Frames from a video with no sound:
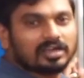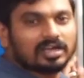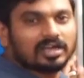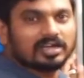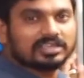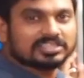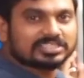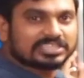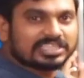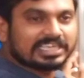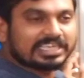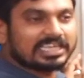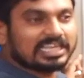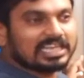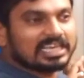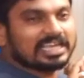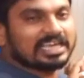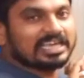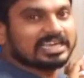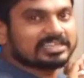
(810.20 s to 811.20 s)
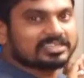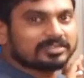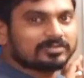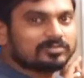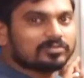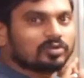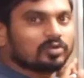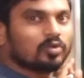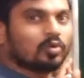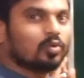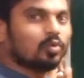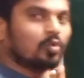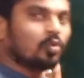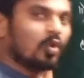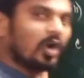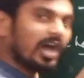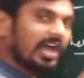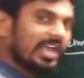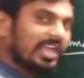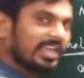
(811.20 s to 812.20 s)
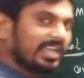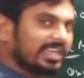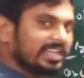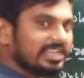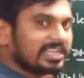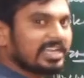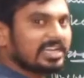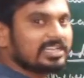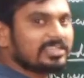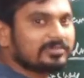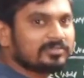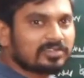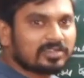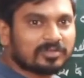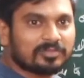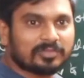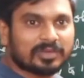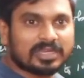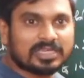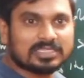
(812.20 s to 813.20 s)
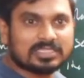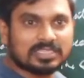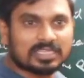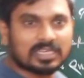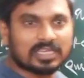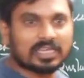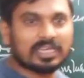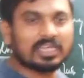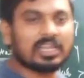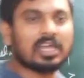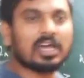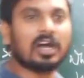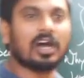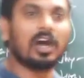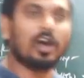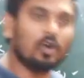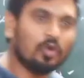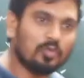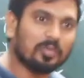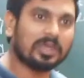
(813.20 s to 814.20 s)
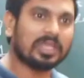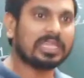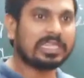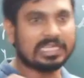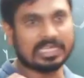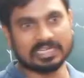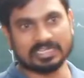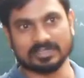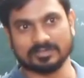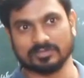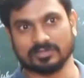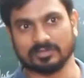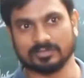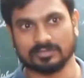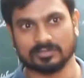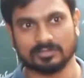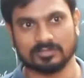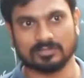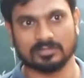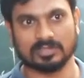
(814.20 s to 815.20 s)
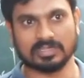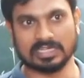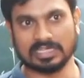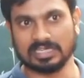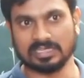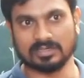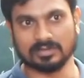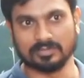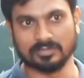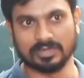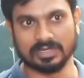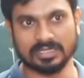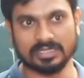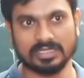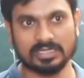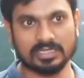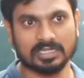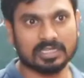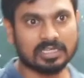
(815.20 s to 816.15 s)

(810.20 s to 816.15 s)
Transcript: a single atom, why any atom combines and how many atoms can combine,